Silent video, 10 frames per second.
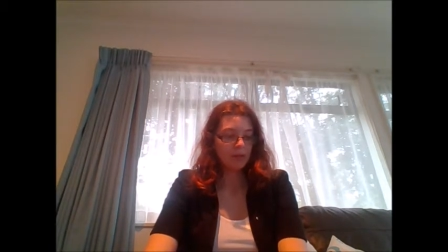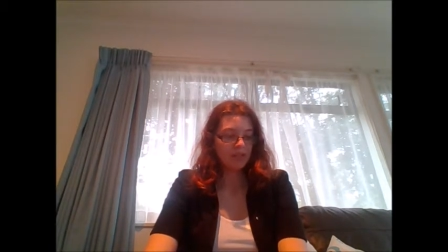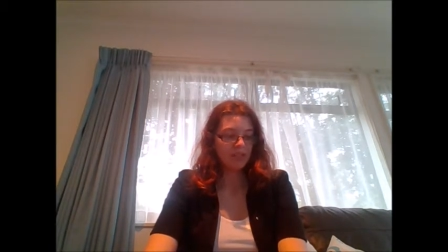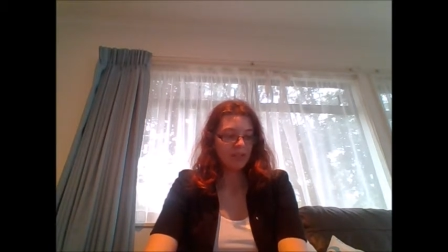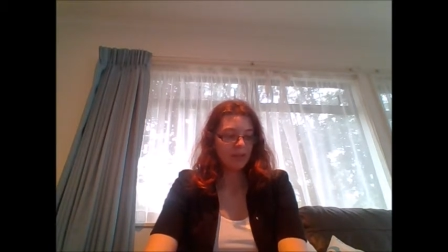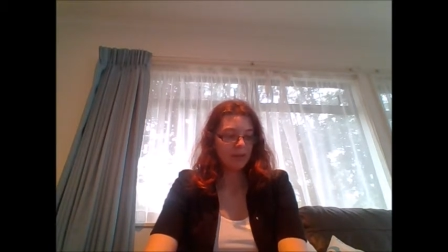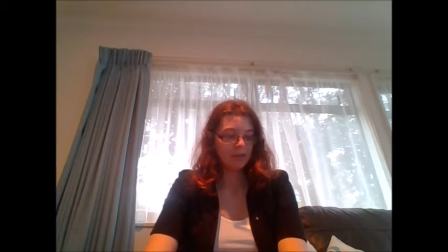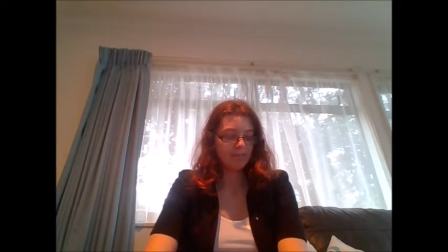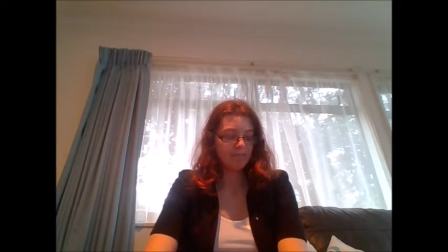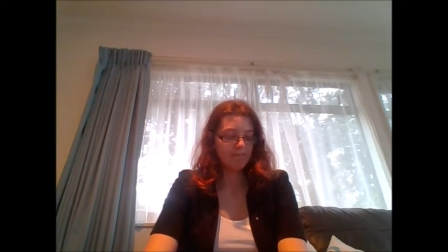So
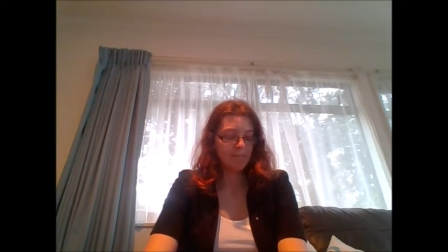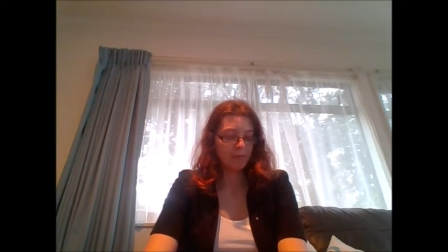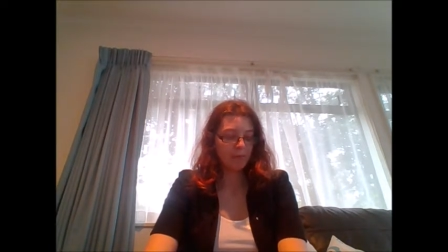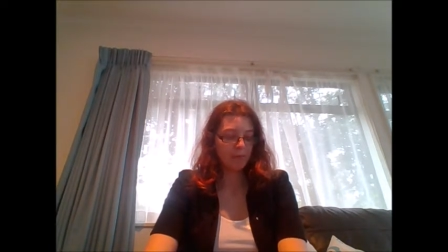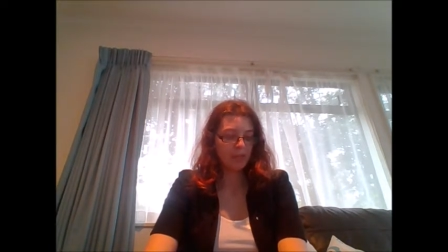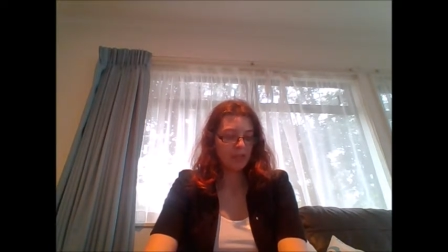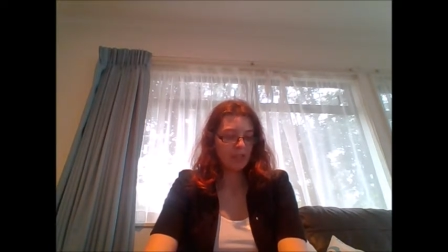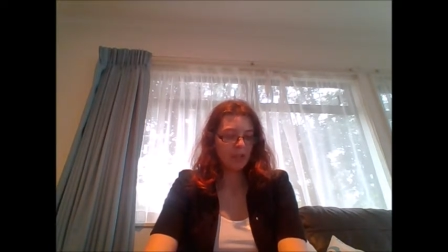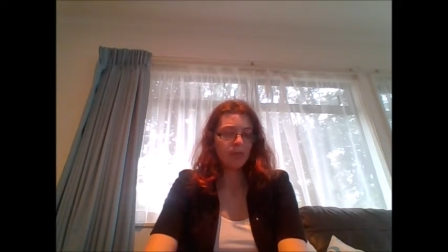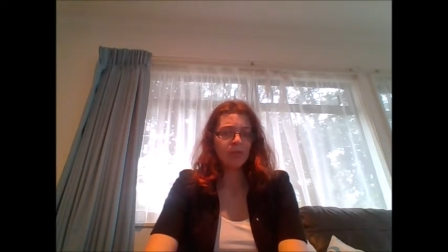for those of
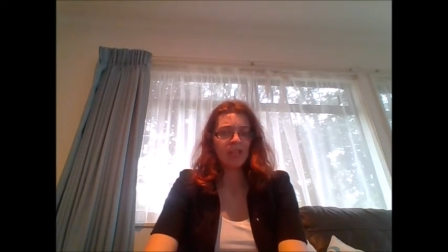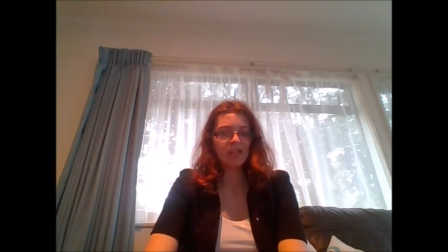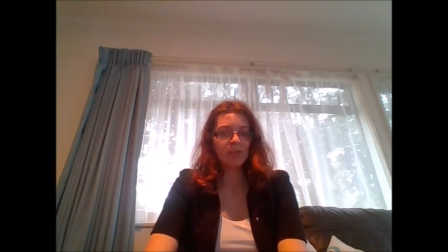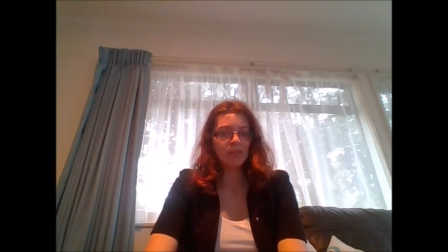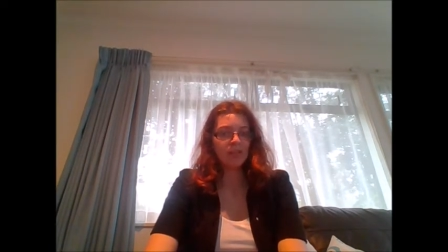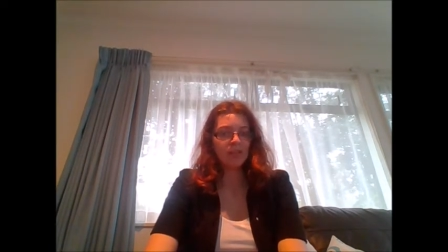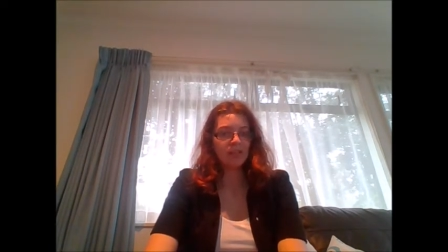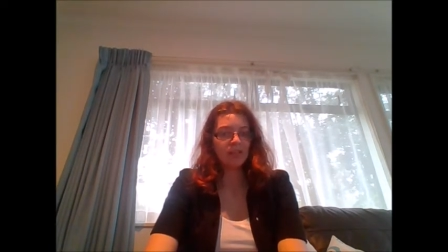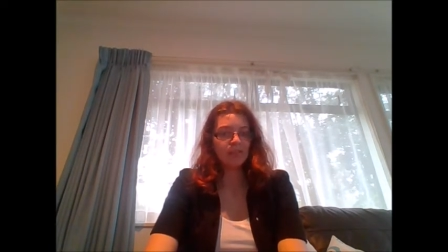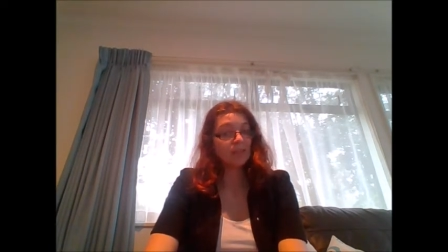you who say suicide is